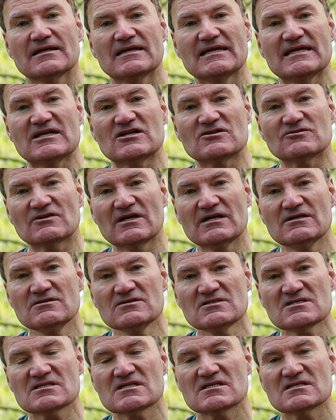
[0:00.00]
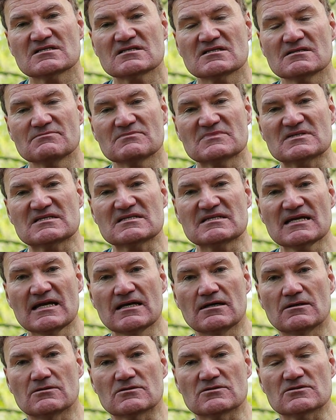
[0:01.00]
It grows some
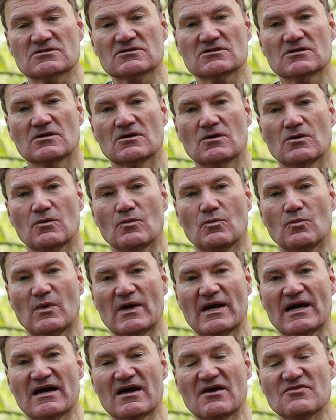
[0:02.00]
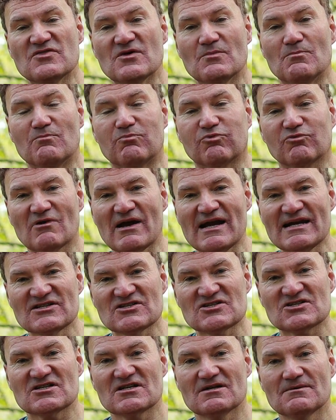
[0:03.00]
cells where the
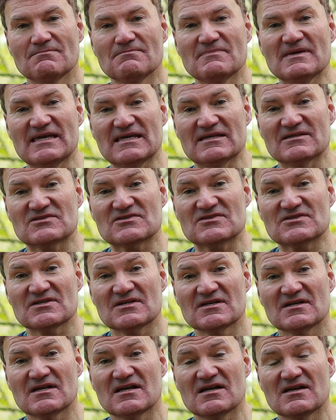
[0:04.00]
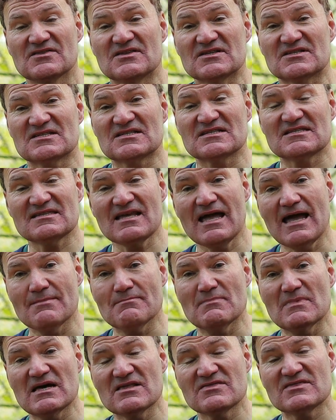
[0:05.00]
branch meets the
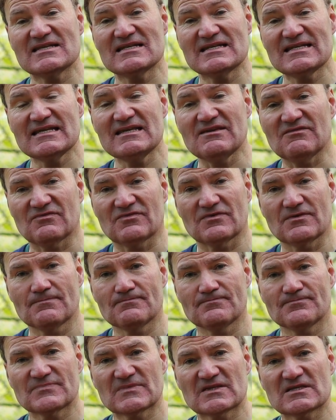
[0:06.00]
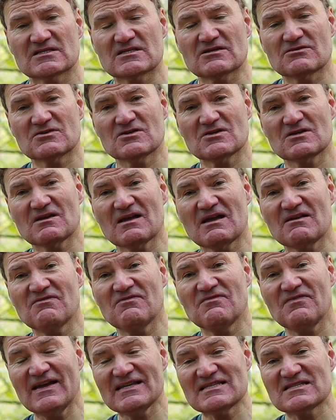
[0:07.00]
stem of the leaf. So
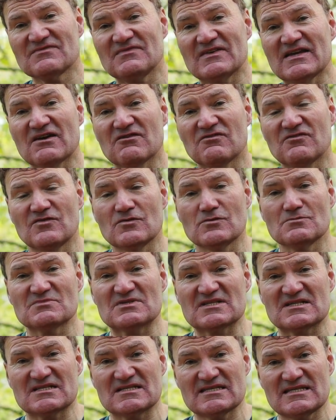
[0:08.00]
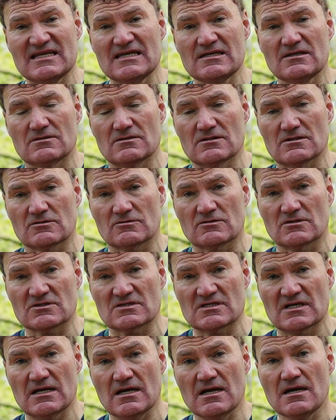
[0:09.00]
effectively, it forms a seal
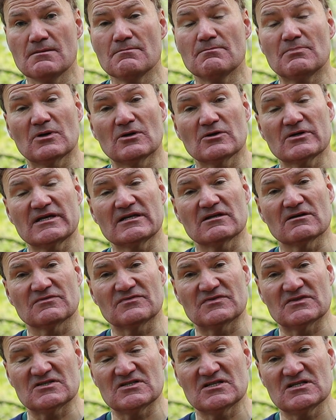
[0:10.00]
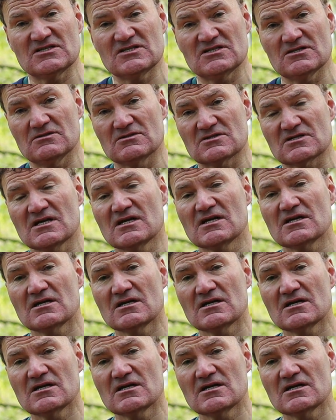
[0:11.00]
across it, blocking off the tissues